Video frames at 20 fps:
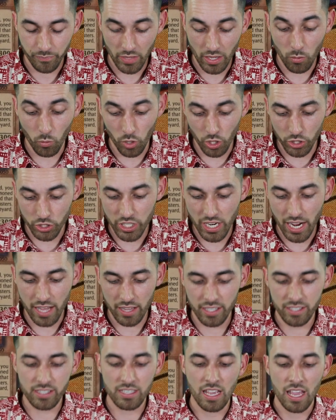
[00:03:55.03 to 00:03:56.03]
World
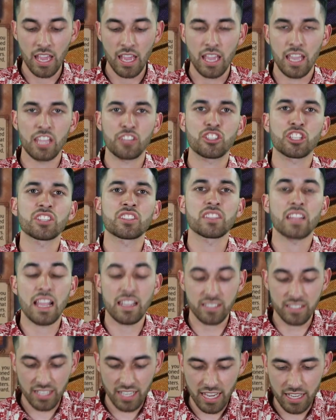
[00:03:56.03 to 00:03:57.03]
Chalice, it's just
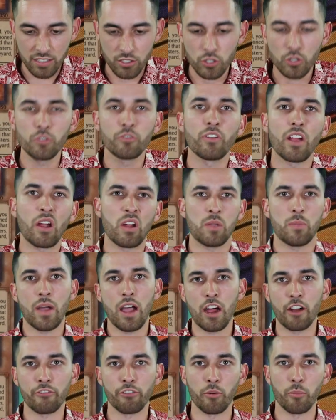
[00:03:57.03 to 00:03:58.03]
nice to get 2 very
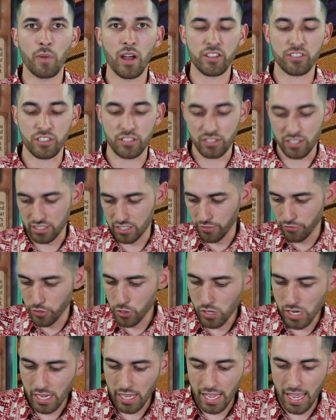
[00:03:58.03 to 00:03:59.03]
powerful monsters, because if
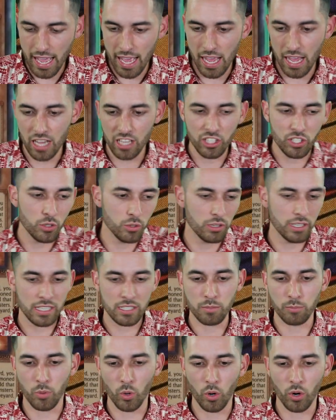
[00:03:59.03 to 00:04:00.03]
you can get a
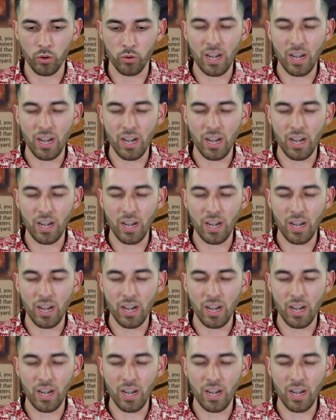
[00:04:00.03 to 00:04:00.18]
U-linked board,